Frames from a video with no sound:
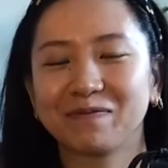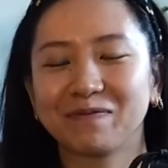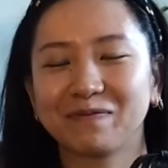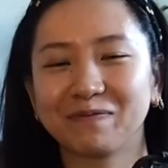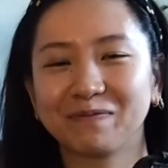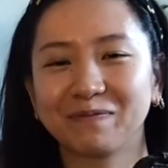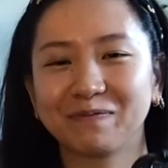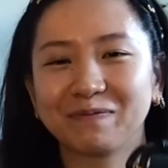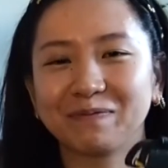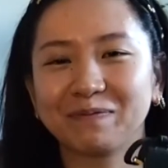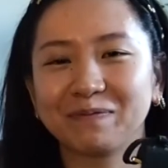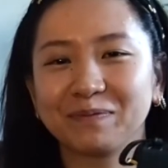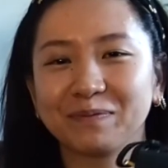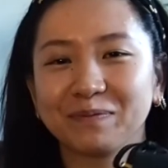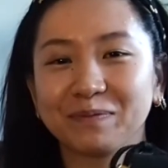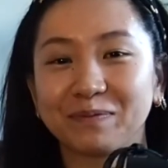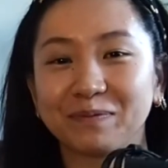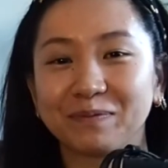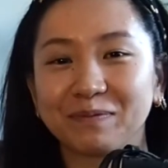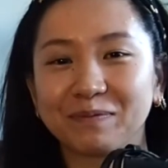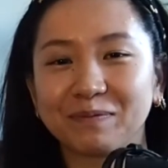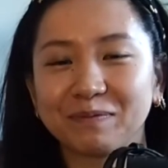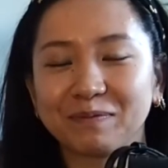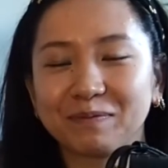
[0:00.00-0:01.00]

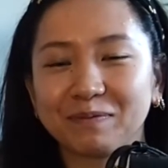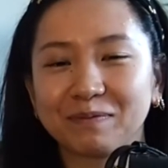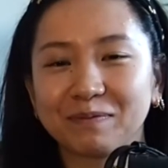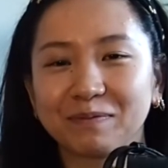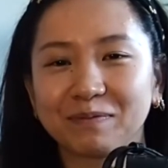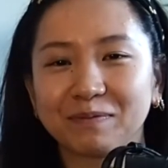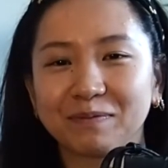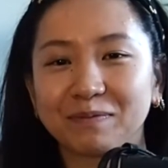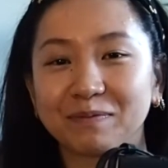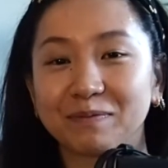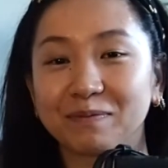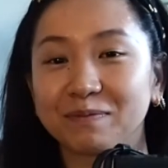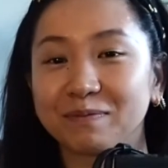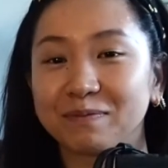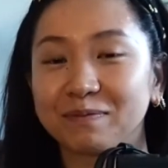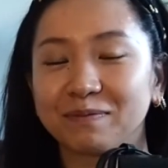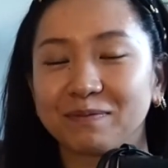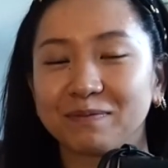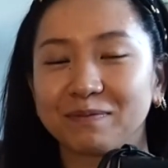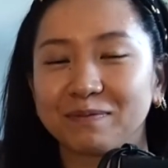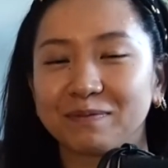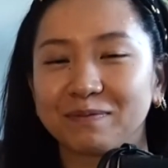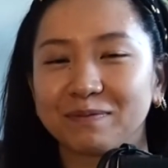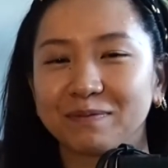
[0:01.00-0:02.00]

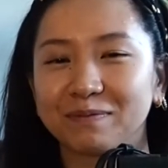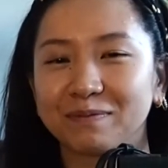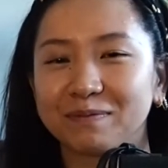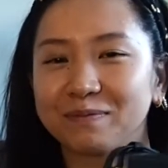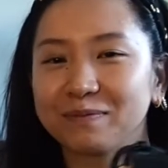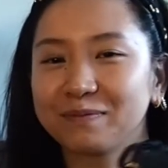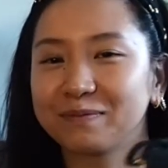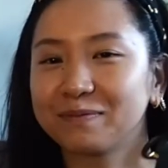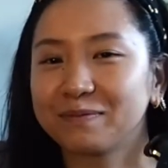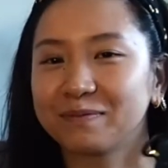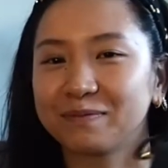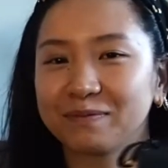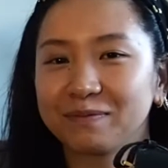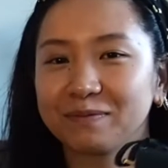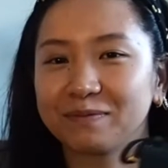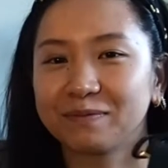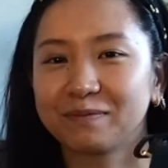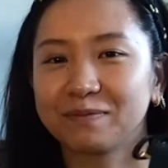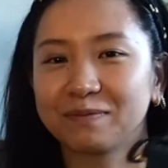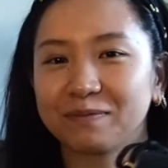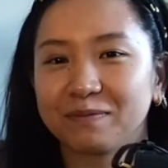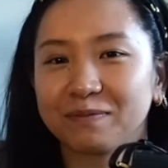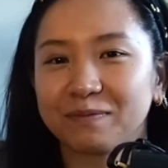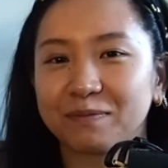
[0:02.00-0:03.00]

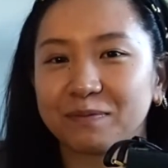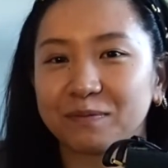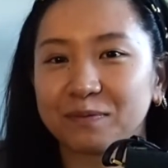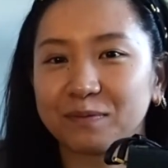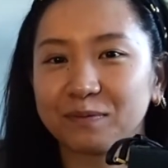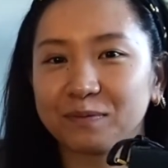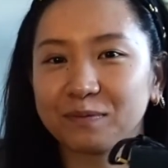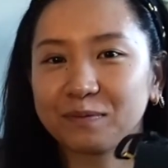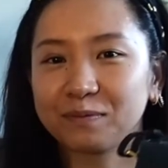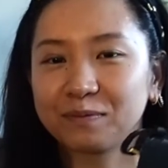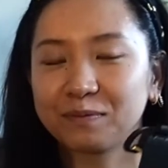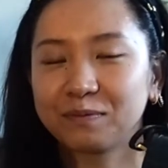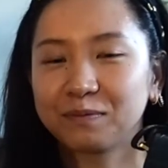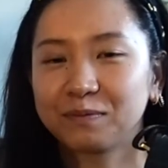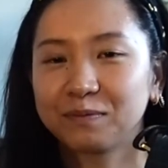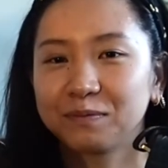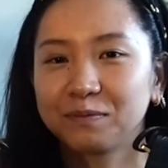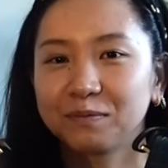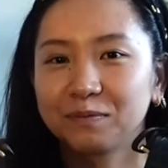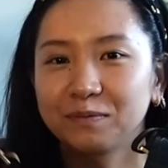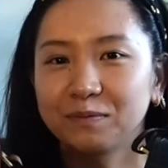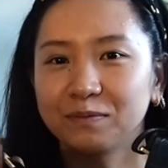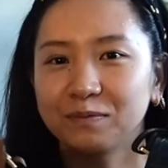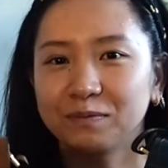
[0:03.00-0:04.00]

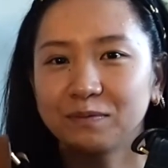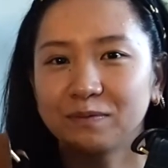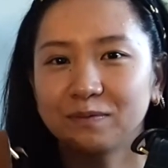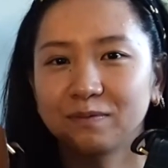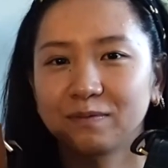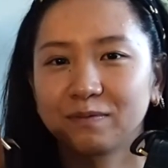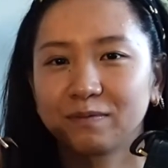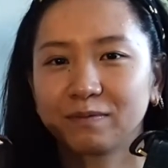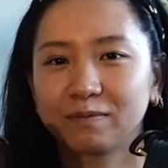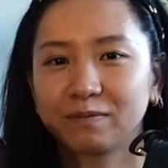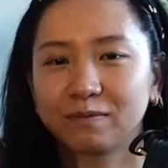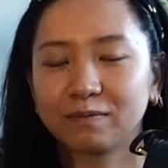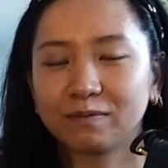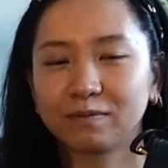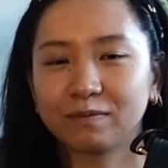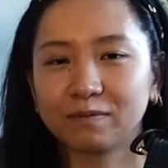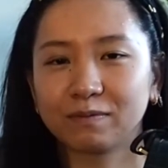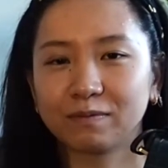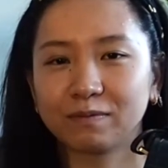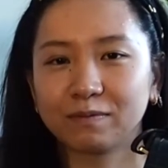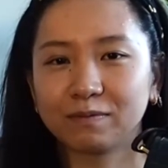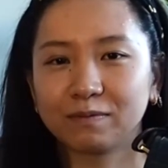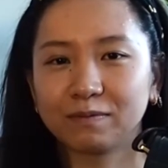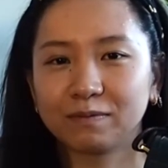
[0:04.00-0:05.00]

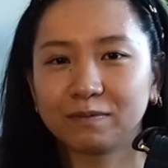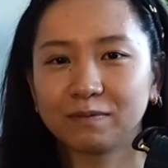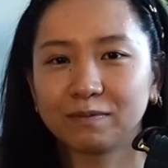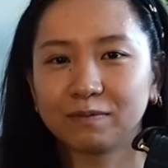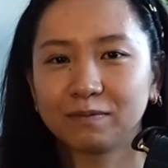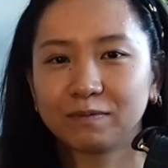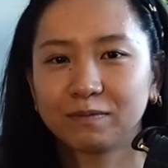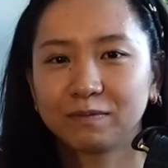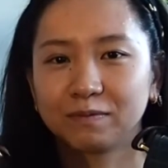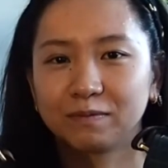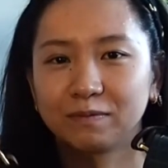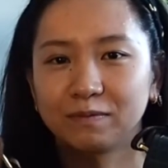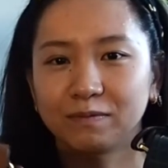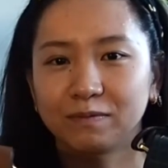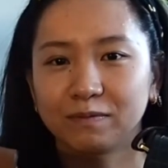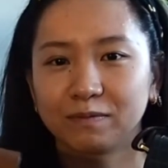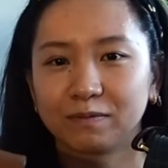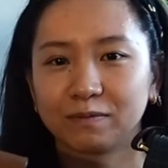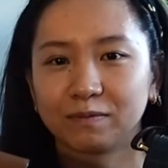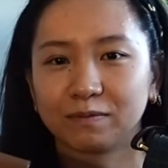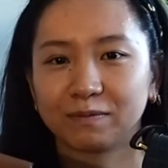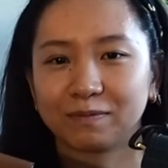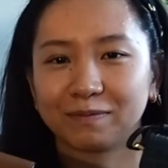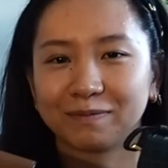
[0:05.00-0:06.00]

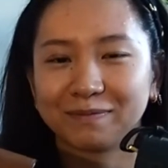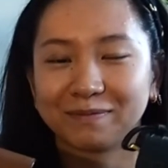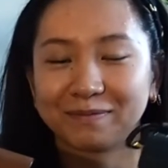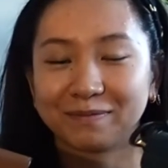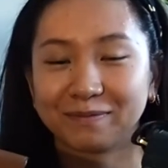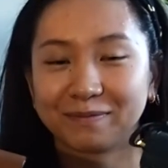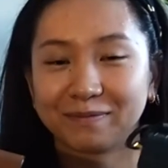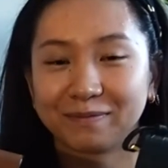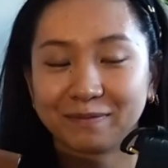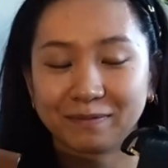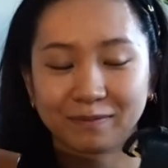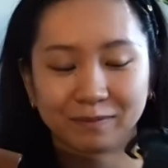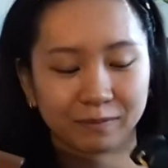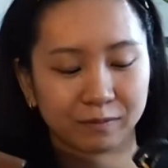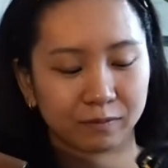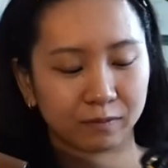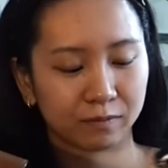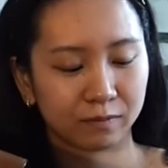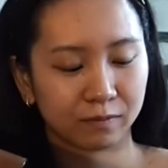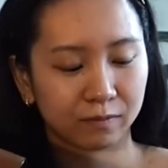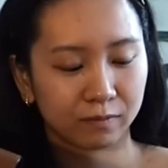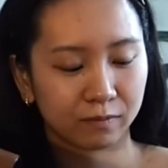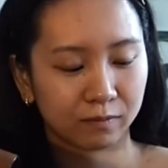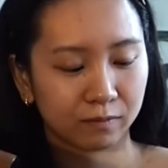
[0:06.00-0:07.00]

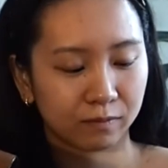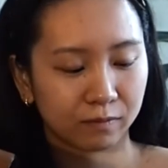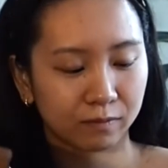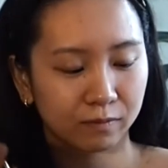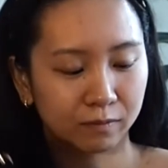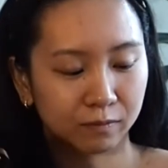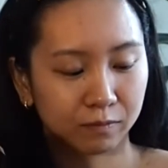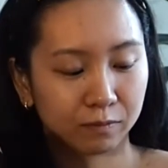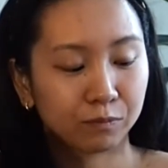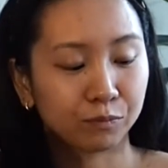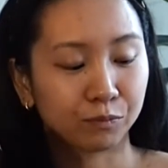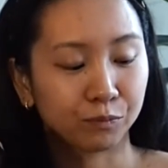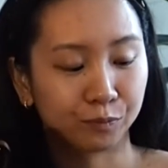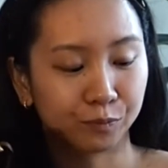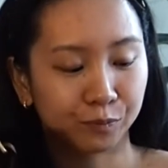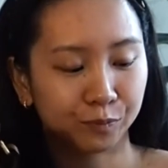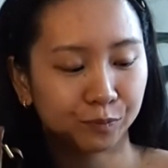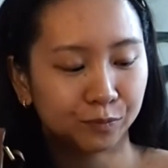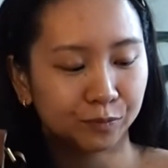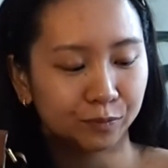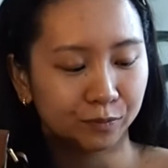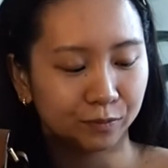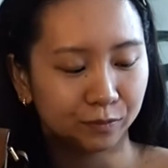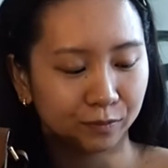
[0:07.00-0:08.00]
(not speaking)